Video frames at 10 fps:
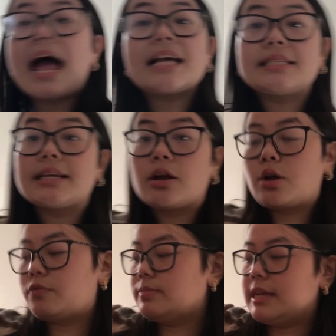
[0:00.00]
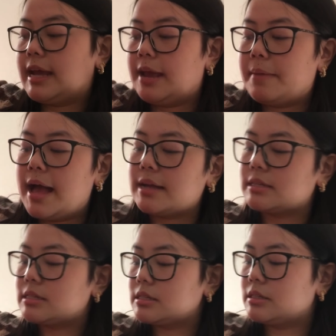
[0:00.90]
Last thing I got from TK
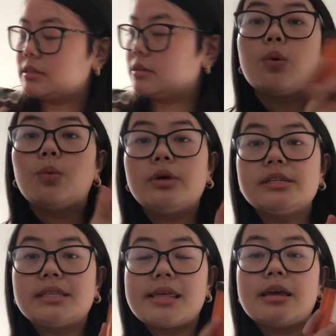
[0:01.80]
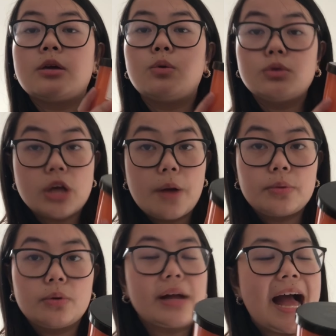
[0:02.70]
Maxx was the
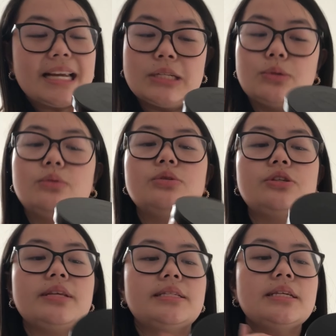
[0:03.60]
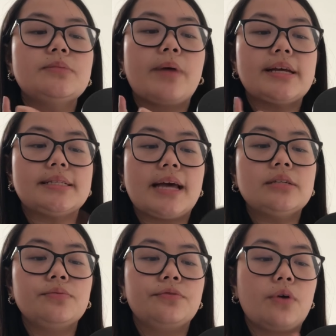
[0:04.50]
autumnal candle. So this is by
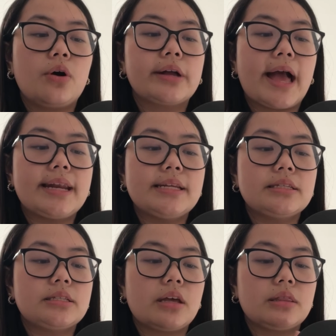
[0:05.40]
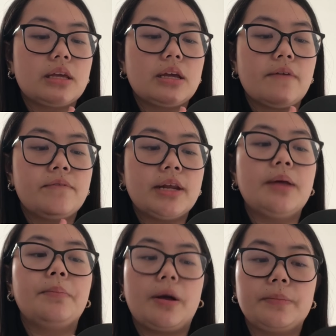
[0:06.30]
Sand and Fog and it's the
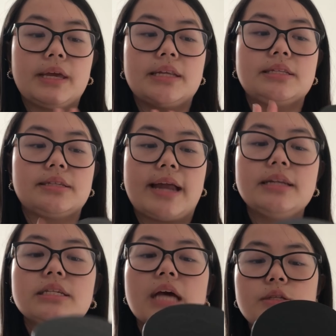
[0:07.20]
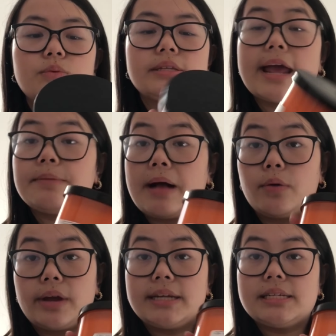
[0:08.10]
vanilla pumpkin scent. This was
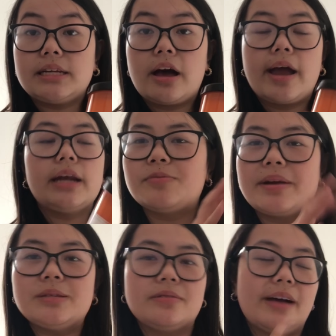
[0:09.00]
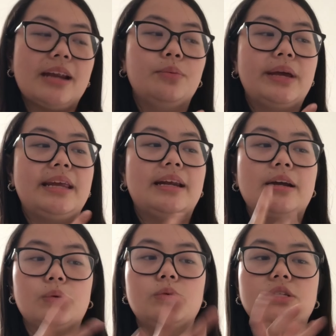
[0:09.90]
£8.99. It reminds me of Halloween and
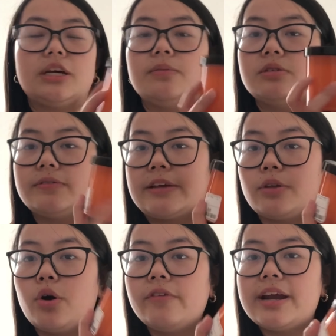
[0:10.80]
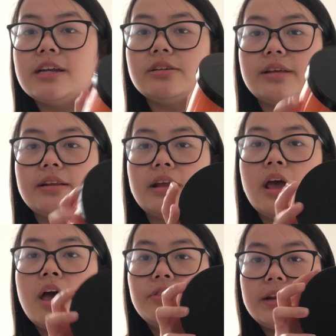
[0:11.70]
like autumn because of like the orange and then
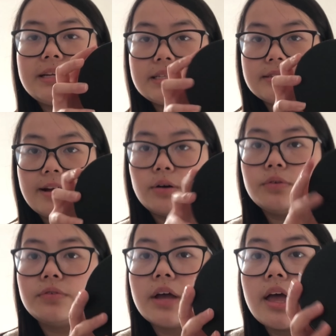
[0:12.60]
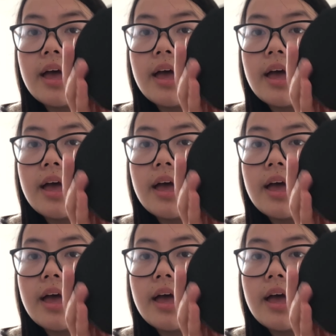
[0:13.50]
the lid itself.